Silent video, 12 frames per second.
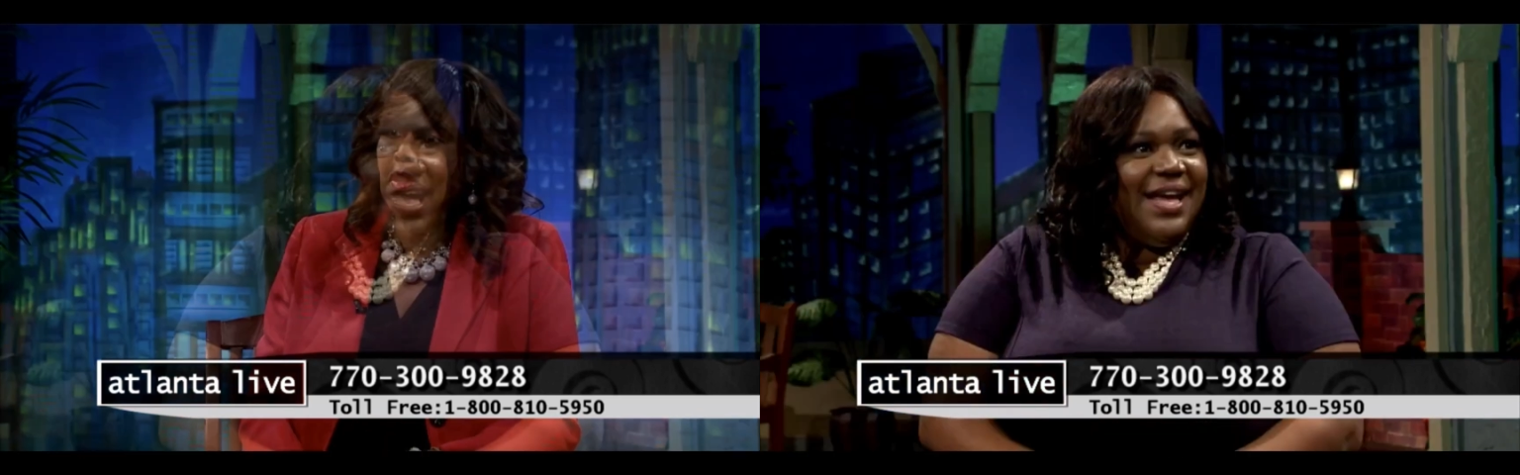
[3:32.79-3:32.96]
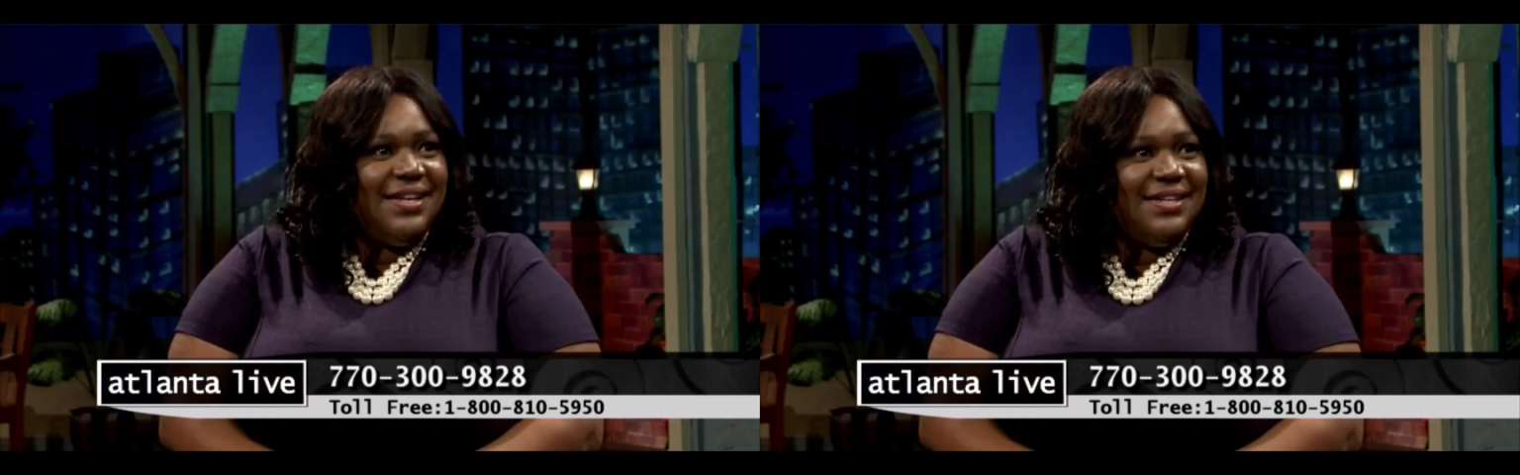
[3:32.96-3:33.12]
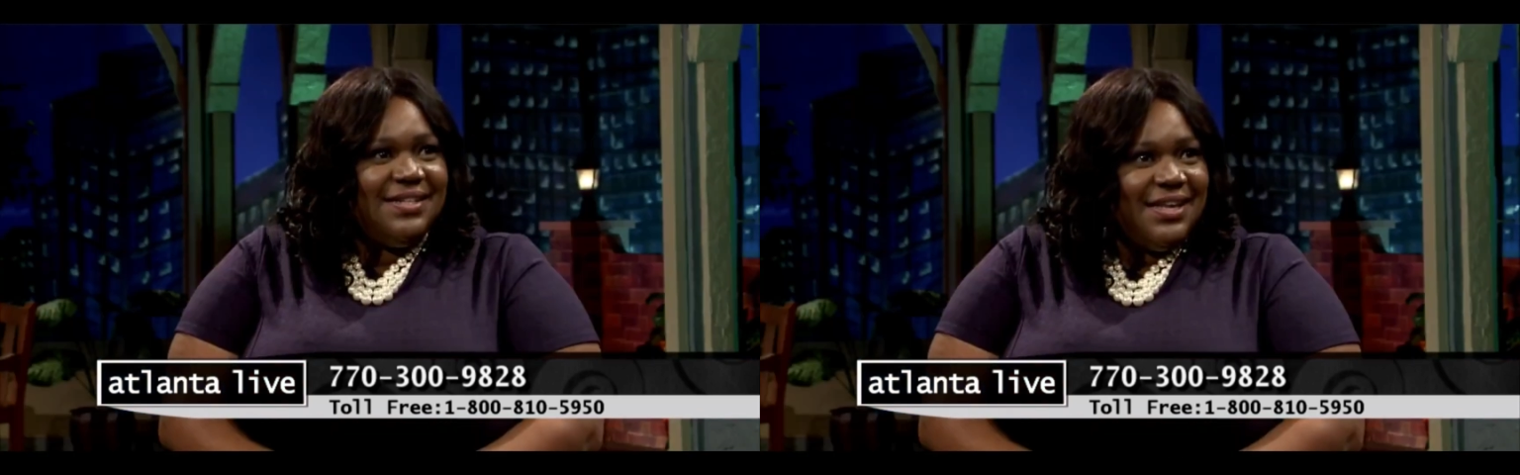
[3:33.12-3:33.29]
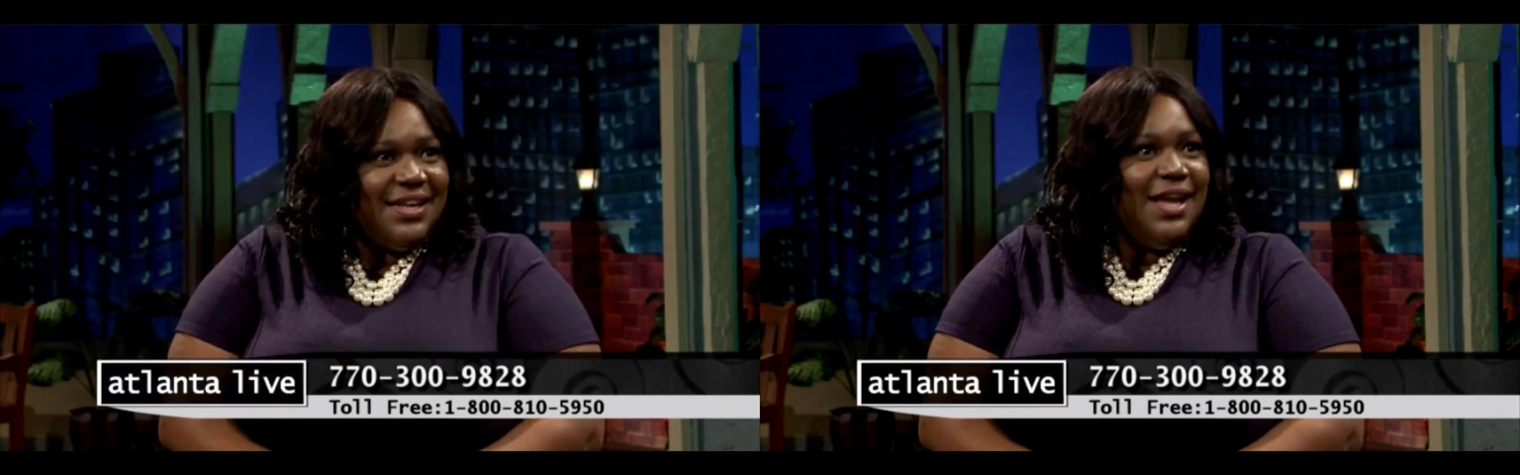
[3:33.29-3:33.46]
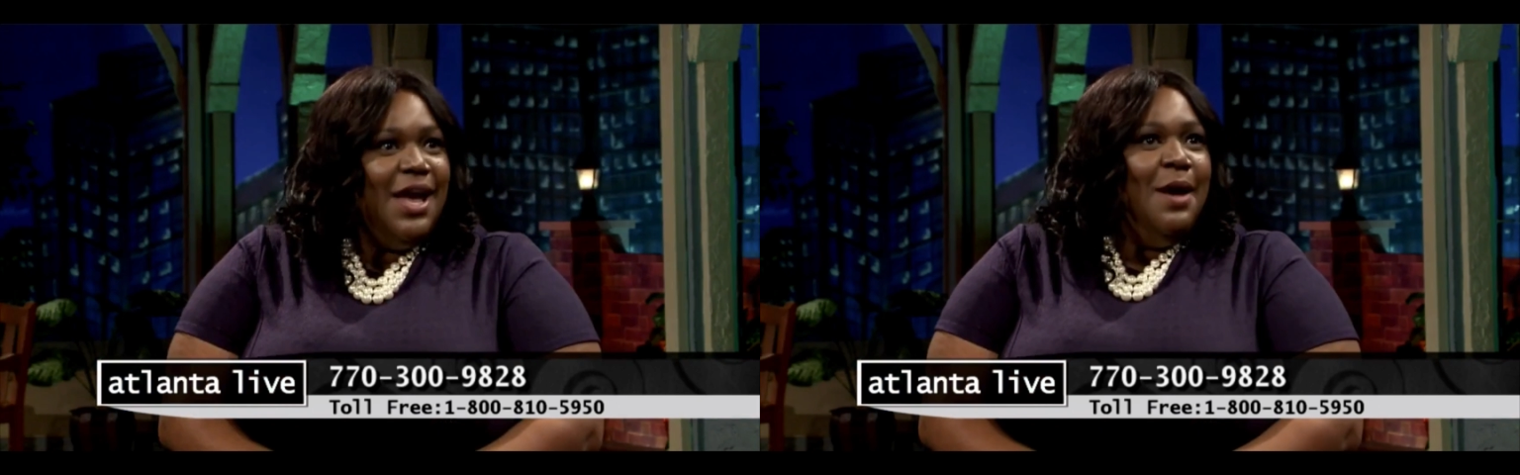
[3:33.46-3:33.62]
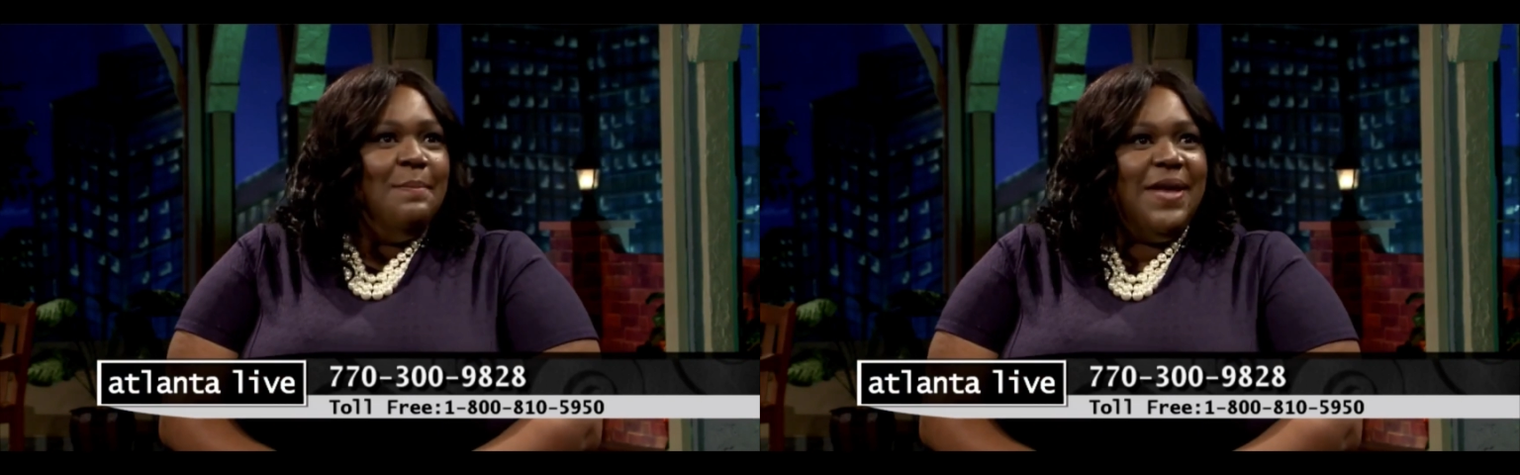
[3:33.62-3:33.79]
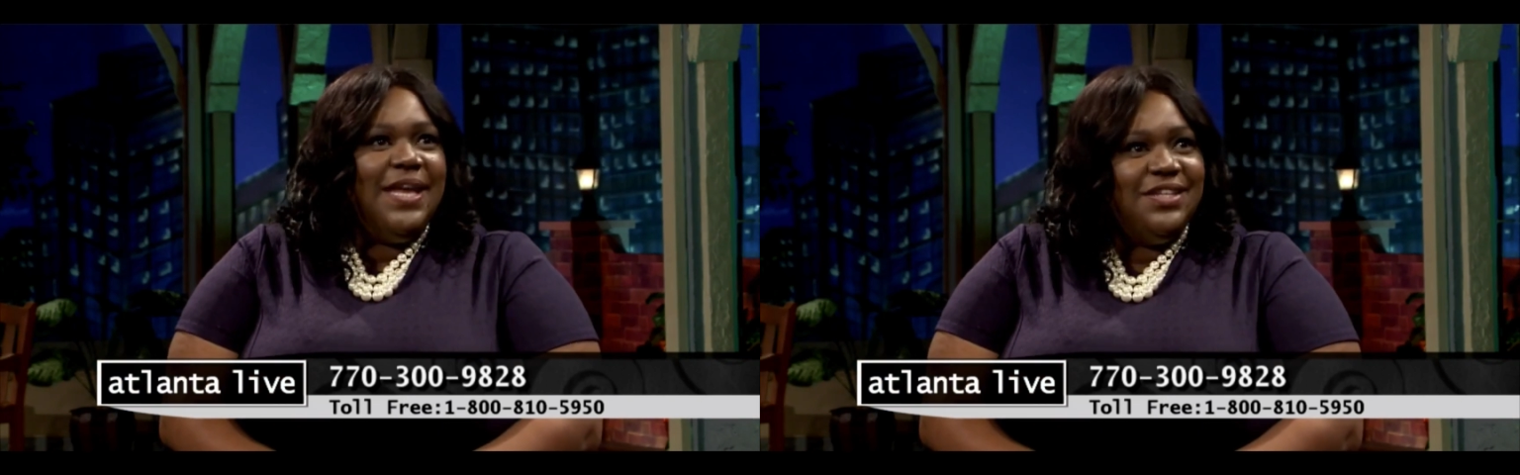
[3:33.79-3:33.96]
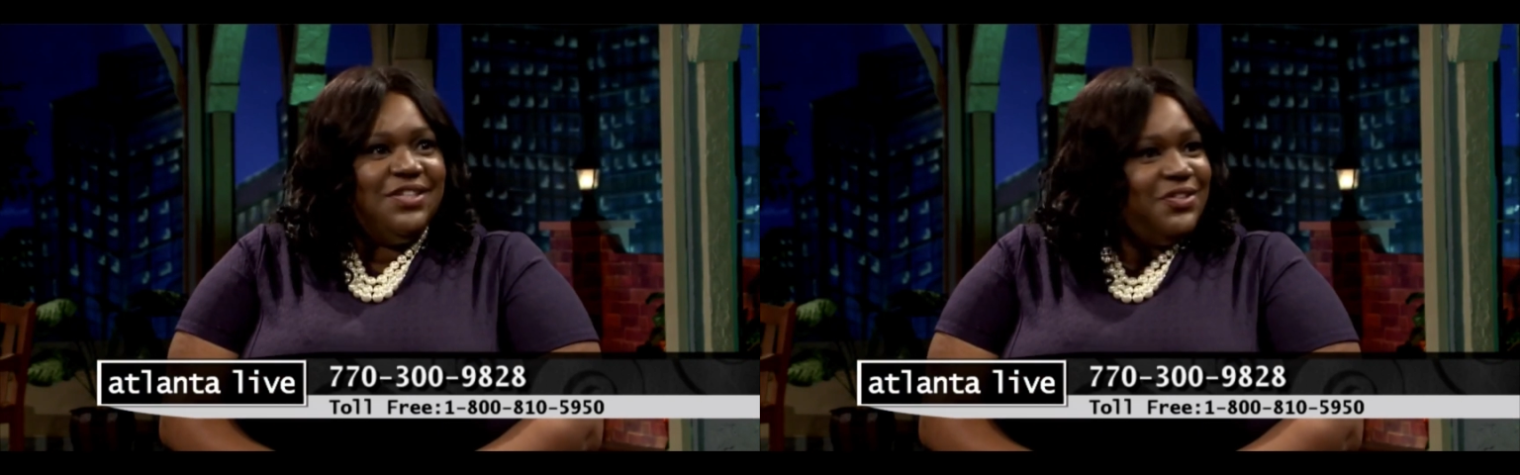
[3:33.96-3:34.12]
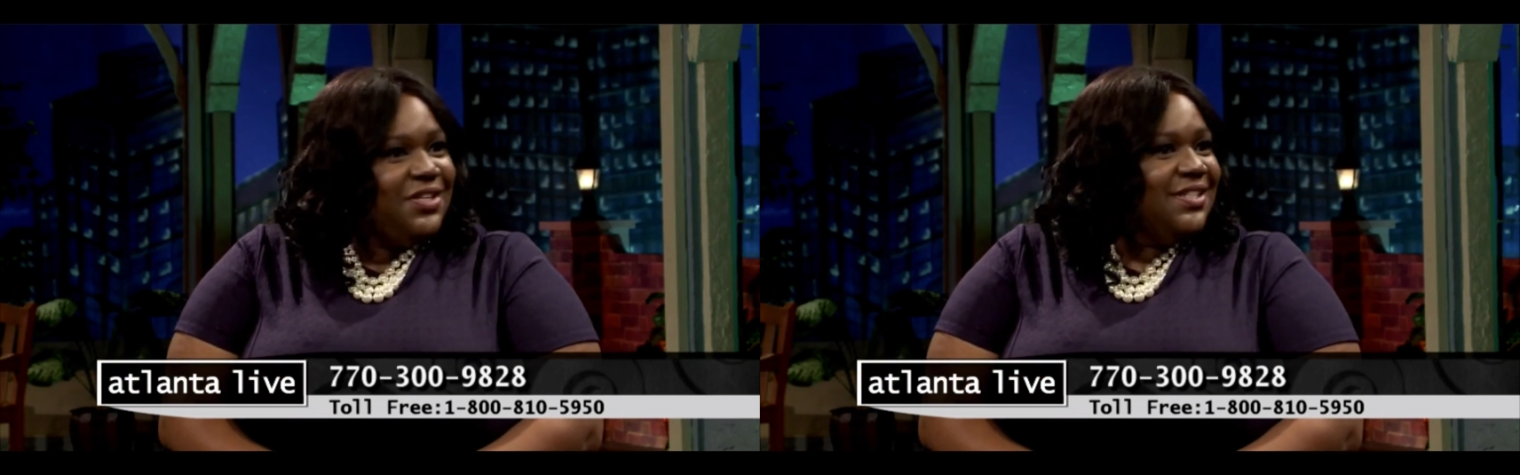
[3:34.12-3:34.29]
Etsy,
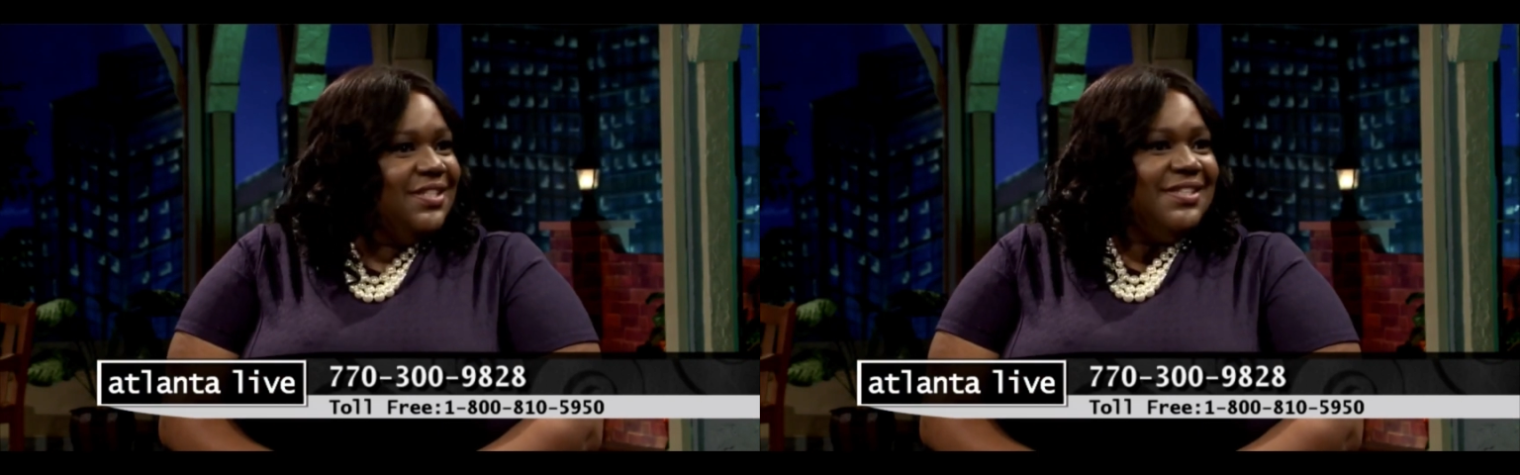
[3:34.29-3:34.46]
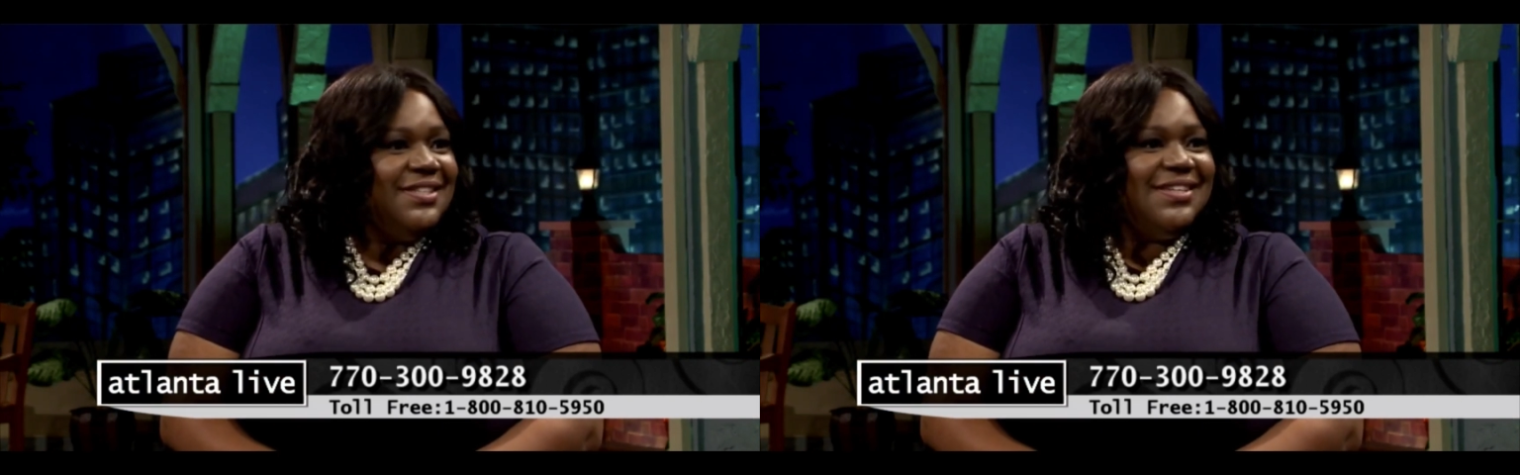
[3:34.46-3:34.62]
Pinterest.